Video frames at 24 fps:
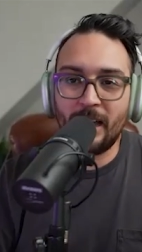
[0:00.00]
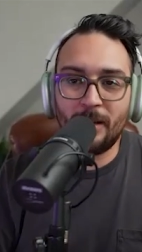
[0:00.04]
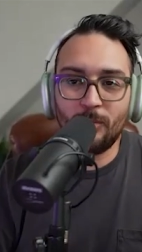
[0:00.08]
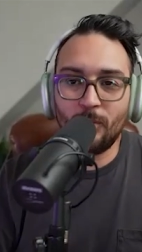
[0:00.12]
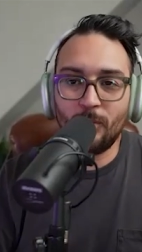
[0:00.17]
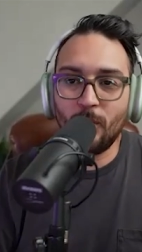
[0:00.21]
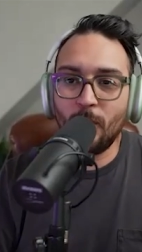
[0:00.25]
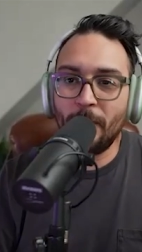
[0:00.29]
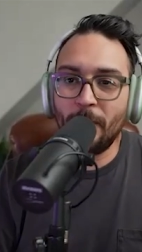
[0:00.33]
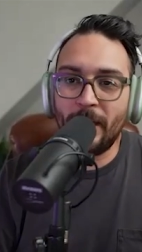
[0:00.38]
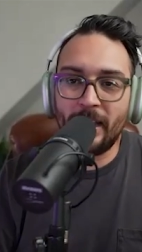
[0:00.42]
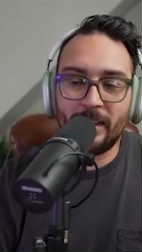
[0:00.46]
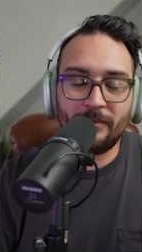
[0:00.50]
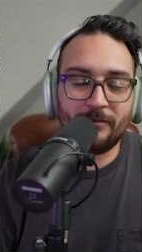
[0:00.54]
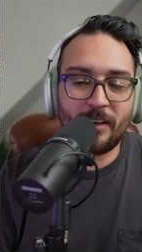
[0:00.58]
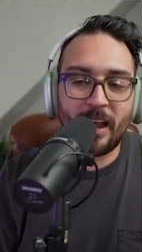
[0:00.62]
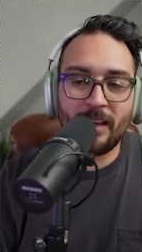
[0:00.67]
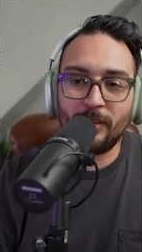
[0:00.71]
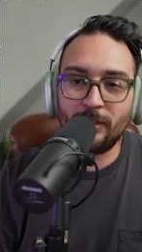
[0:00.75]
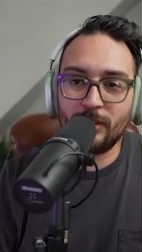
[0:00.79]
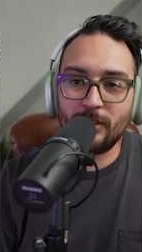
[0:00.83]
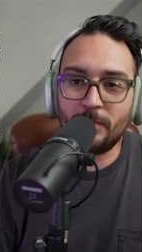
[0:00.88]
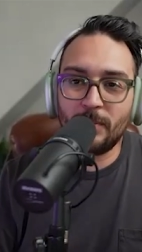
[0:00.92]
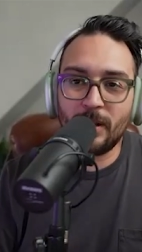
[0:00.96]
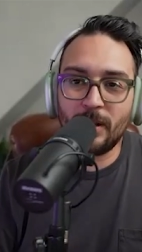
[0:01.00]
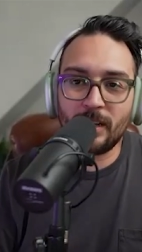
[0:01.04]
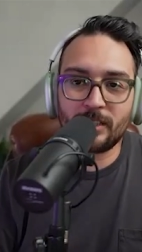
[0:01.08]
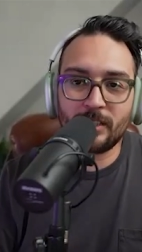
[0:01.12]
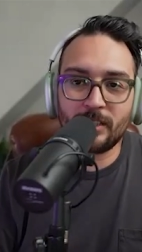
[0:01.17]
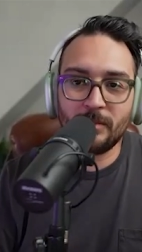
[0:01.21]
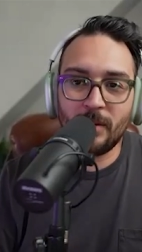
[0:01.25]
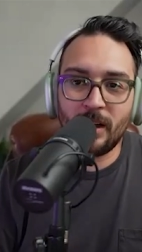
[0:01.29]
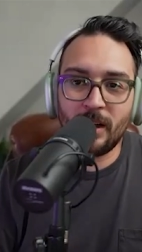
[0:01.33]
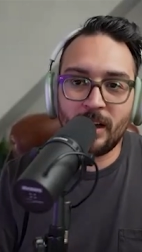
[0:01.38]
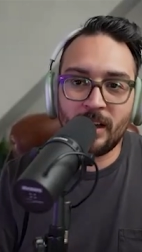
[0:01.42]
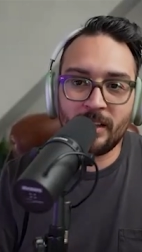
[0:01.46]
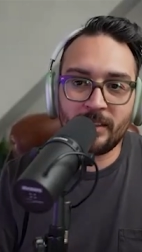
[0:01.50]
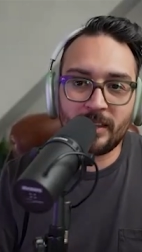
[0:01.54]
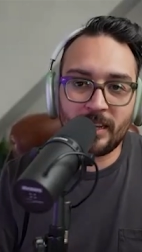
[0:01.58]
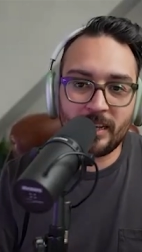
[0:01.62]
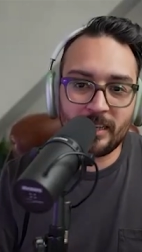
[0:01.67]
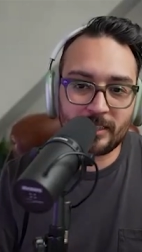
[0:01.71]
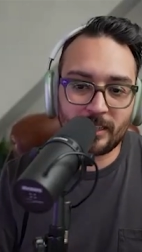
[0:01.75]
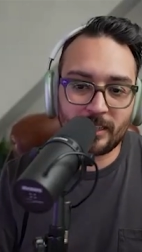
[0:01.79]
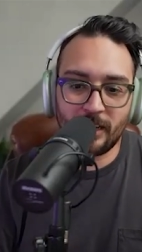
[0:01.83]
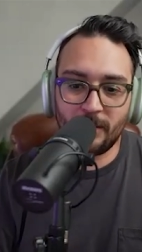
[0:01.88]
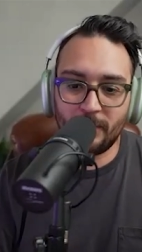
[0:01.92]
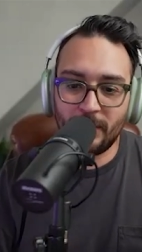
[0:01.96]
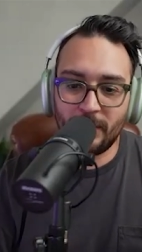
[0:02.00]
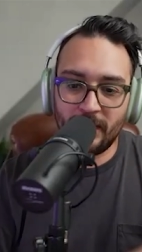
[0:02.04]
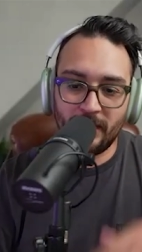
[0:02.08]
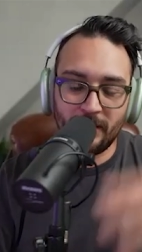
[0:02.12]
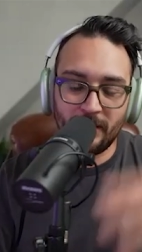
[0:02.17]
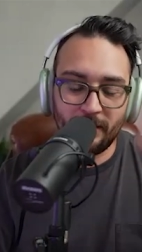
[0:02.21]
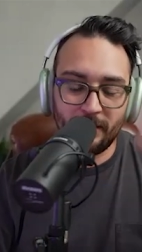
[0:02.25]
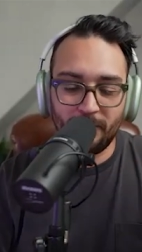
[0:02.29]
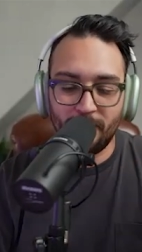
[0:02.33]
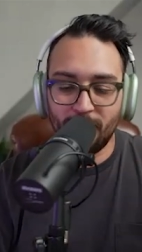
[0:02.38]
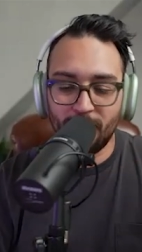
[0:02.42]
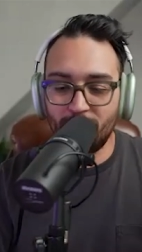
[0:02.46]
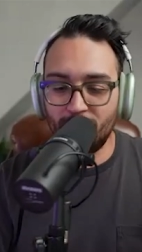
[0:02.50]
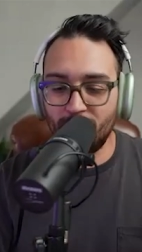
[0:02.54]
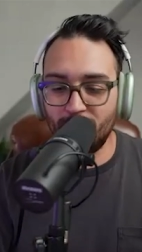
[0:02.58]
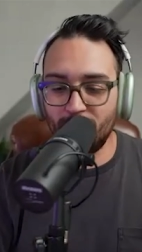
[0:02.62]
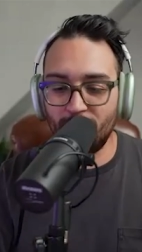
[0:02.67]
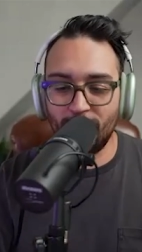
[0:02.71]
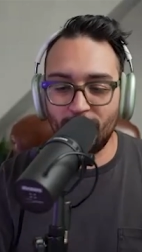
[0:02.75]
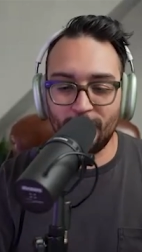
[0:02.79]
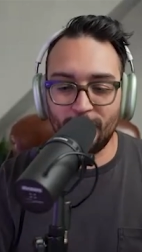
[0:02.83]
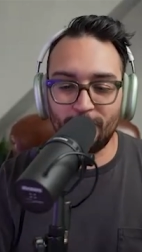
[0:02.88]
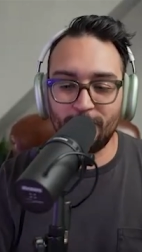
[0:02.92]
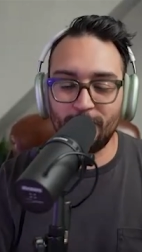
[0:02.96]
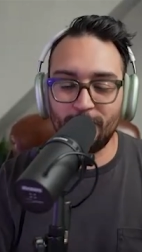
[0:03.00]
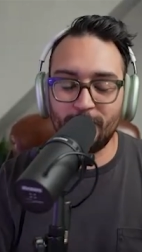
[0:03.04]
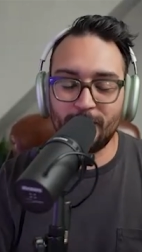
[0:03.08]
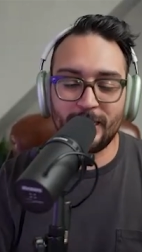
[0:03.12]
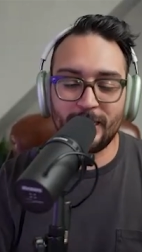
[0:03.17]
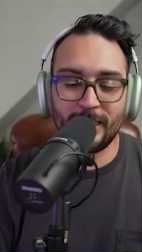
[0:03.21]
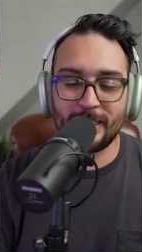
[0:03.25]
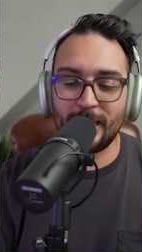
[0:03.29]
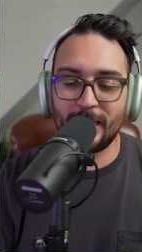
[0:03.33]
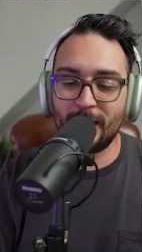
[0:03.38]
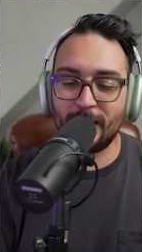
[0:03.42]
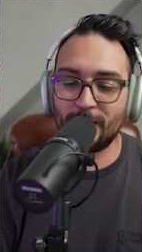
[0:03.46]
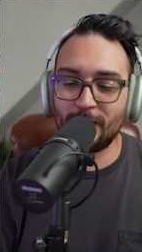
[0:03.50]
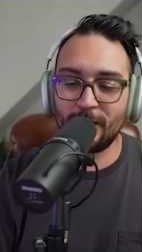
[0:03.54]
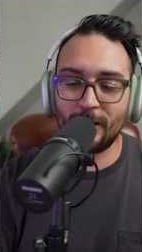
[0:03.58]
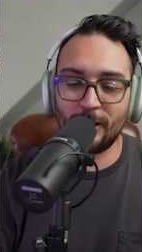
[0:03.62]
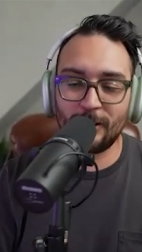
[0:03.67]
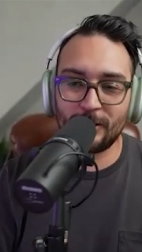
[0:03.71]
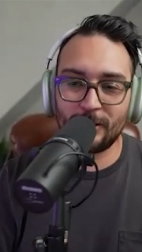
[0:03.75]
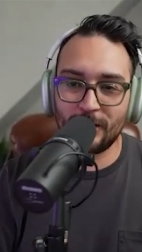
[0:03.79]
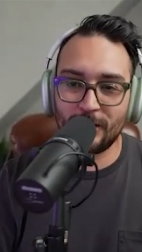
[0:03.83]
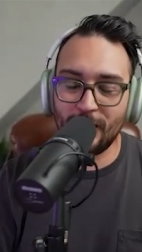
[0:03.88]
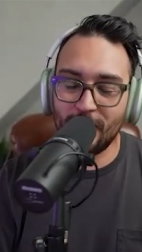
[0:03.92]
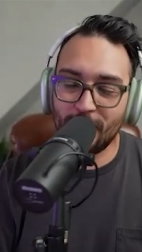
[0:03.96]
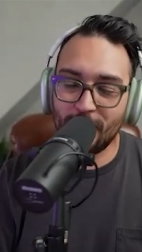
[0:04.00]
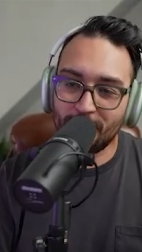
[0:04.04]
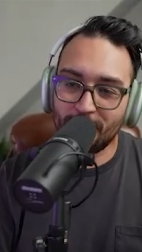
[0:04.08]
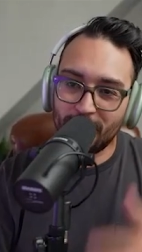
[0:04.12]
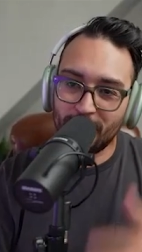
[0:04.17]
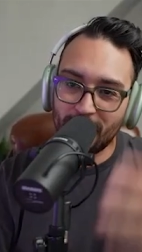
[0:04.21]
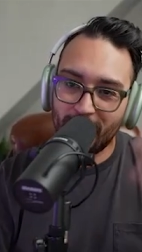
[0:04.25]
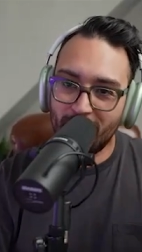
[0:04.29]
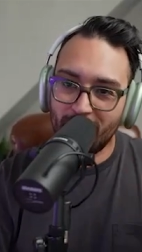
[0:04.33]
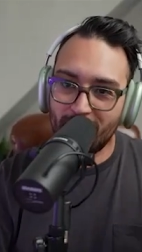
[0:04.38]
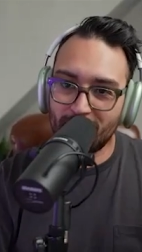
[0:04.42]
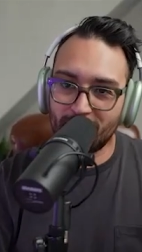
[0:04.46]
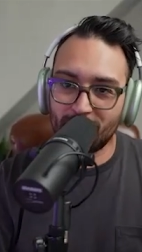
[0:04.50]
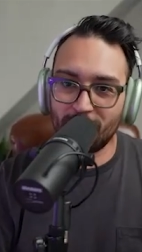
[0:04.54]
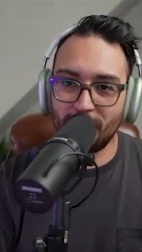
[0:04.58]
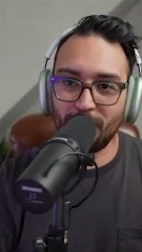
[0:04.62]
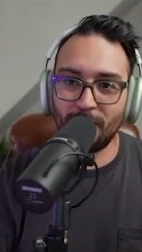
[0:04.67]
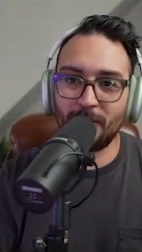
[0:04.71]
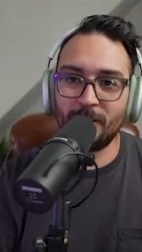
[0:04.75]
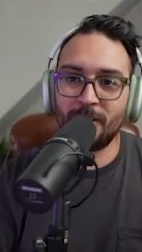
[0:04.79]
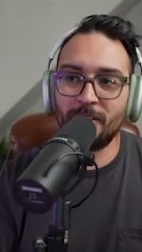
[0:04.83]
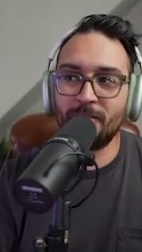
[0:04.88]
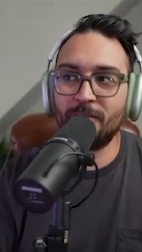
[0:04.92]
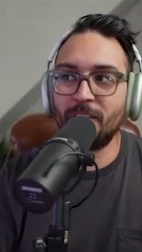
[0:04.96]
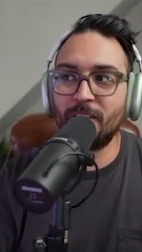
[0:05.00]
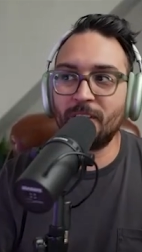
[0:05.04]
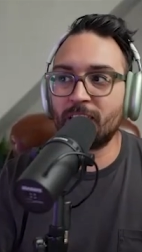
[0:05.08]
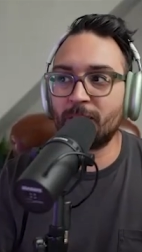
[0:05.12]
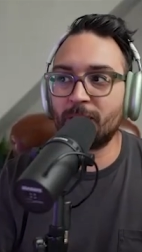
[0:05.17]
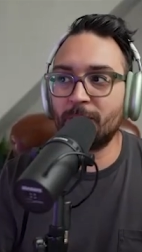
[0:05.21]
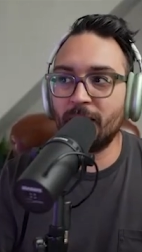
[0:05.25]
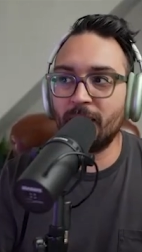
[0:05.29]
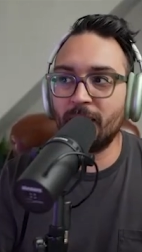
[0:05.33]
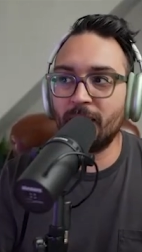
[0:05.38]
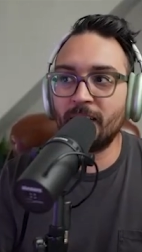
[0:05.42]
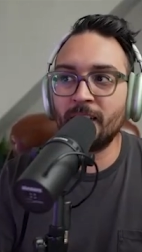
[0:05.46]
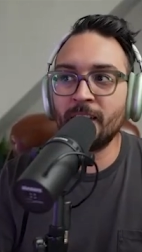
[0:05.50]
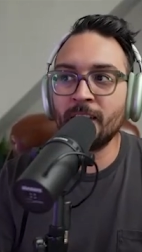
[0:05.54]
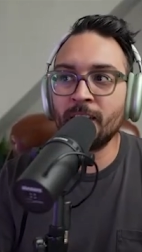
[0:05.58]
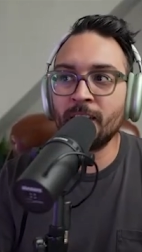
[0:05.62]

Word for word: we'll make $500 a month, and it's going to be, you know, $6,000 a year, but hey, double our investment.